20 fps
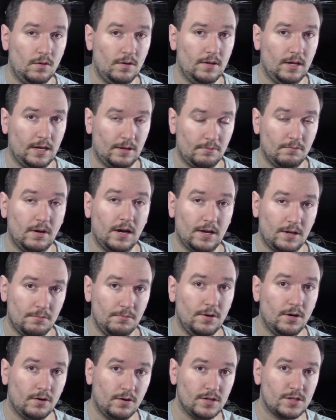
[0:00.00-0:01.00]
Like my
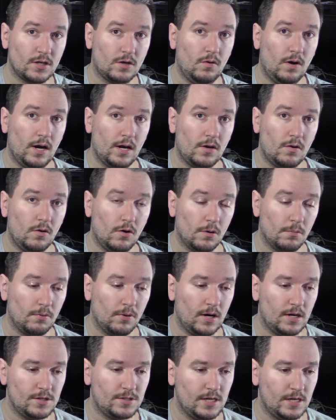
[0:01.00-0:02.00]
computer is a quad-core
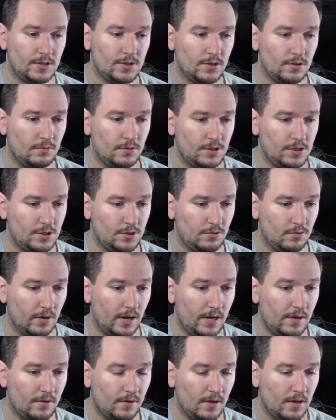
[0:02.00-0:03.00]
processor, which is
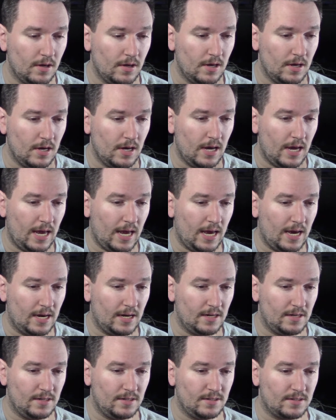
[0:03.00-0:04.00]
great.
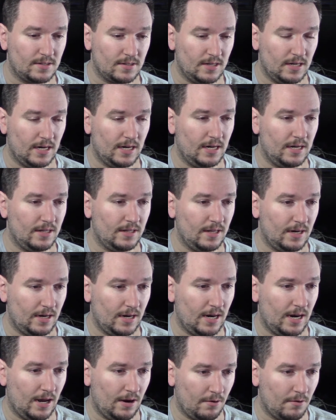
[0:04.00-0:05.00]
And
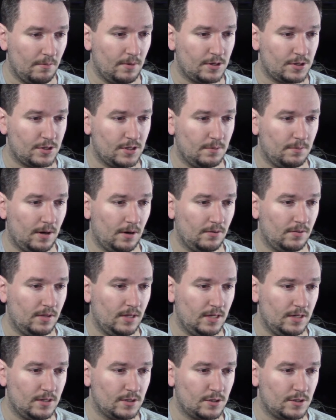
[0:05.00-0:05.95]
I mentioned about the